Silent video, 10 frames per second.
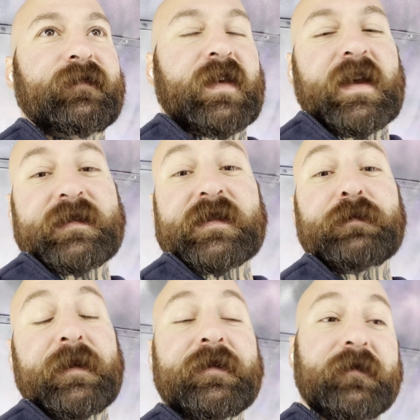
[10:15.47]
I guess it's
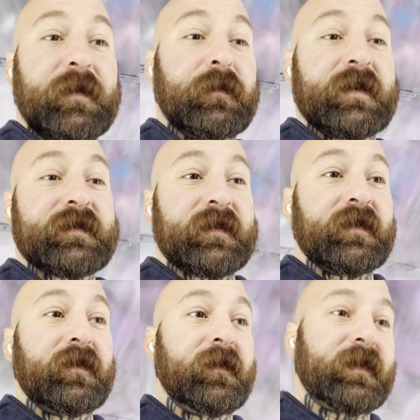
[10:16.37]
been 3 months, a
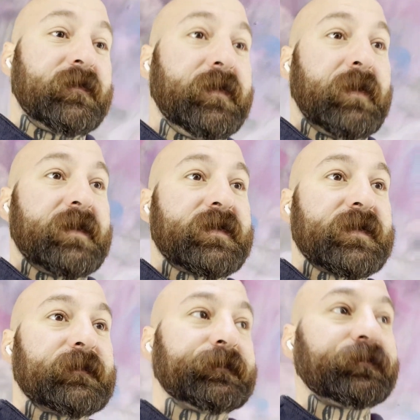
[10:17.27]
little over 3
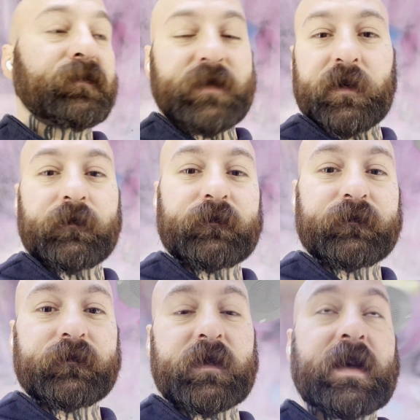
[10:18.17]
months. So
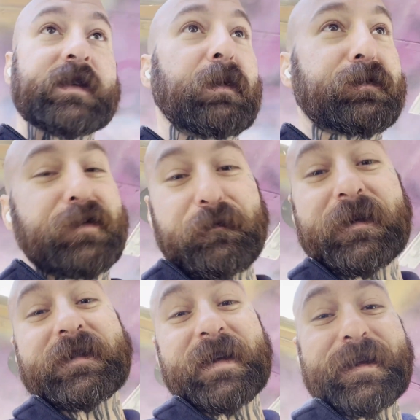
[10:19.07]
it takes about 3
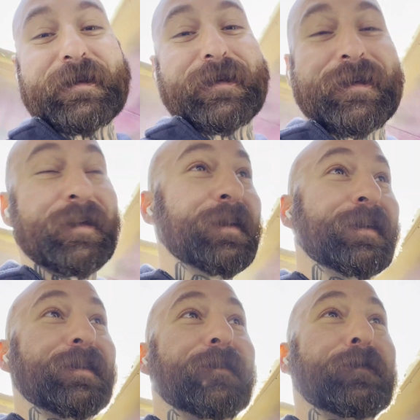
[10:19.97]
months to get
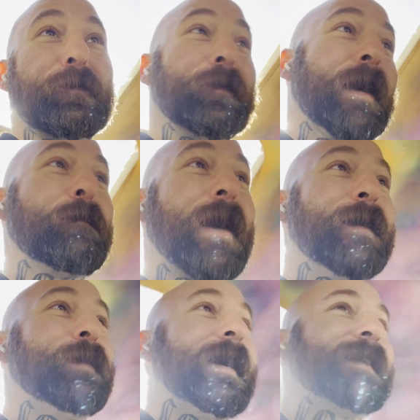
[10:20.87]
the floor at my
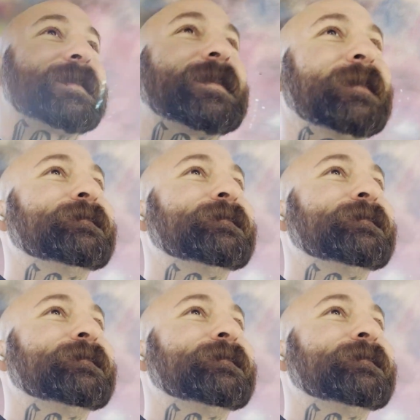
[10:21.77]
pace,